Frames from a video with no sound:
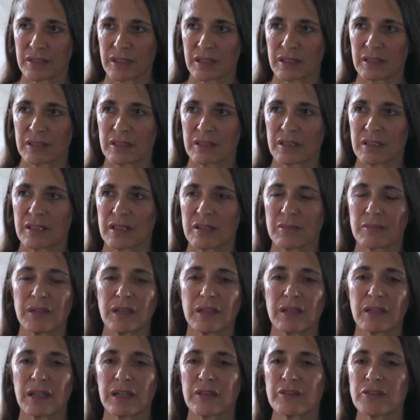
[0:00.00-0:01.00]
And
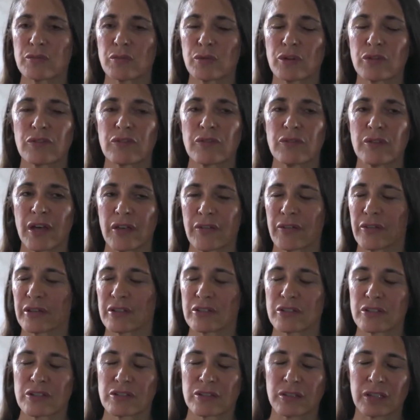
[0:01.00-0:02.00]
my life's worth
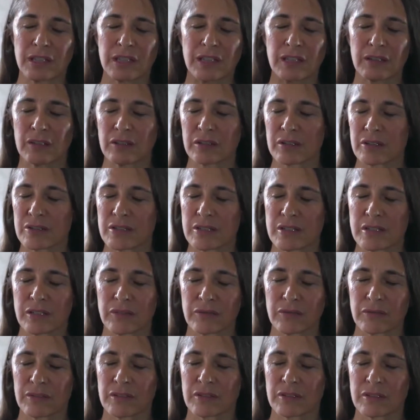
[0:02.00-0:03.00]
nothing, just kill
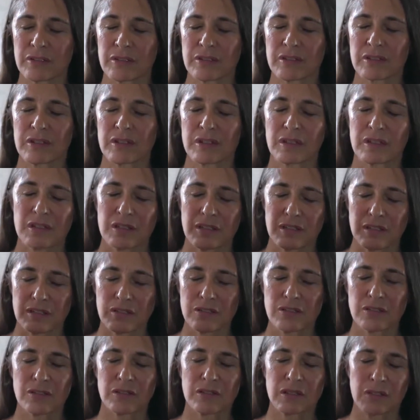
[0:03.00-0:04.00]
yourself. You're this.
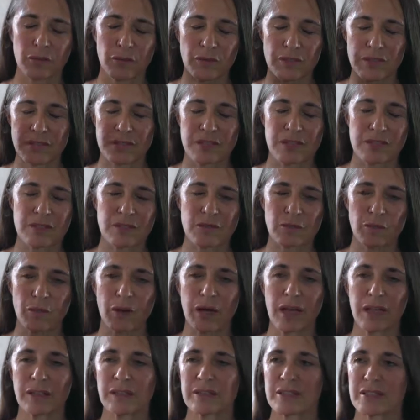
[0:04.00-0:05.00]
So there was this,
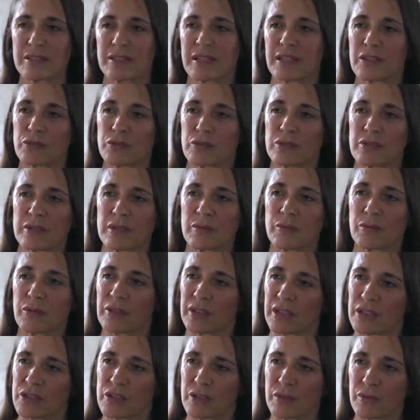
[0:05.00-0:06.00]
while the sexual
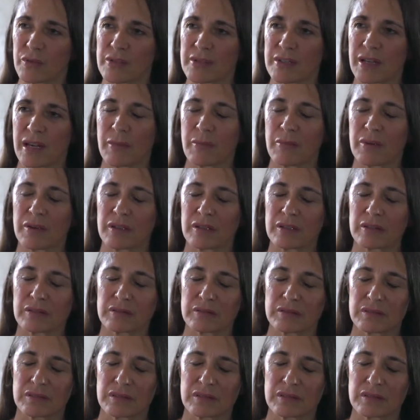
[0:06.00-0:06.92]
stimulation was happening.